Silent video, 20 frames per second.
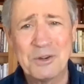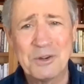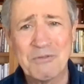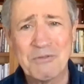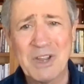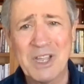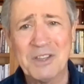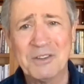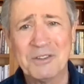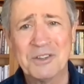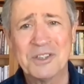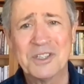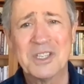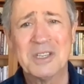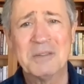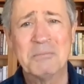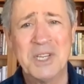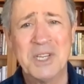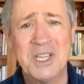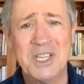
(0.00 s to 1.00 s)
around us
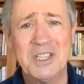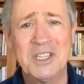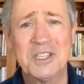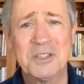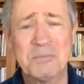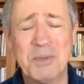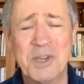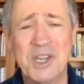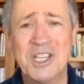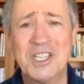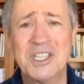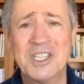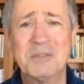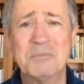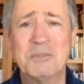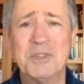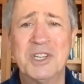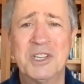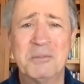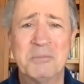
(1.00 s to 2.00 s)
and made this
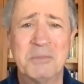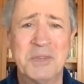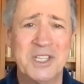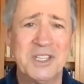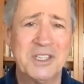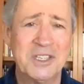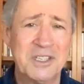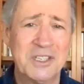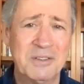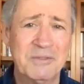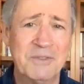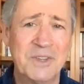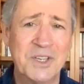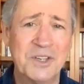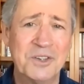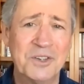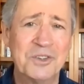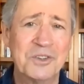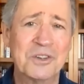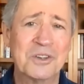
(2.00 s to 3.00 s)
possible and made this
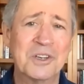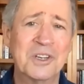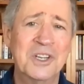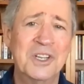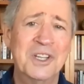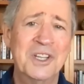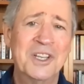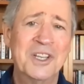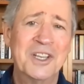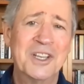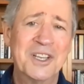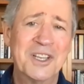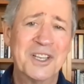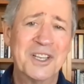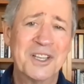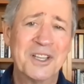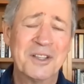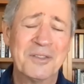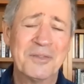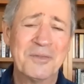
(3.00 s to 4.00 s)
adventure
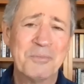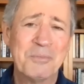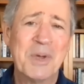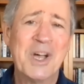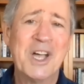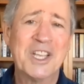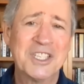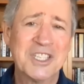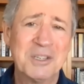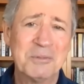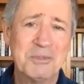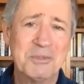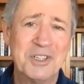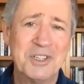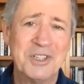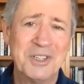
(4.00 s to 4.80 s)
uh, possible.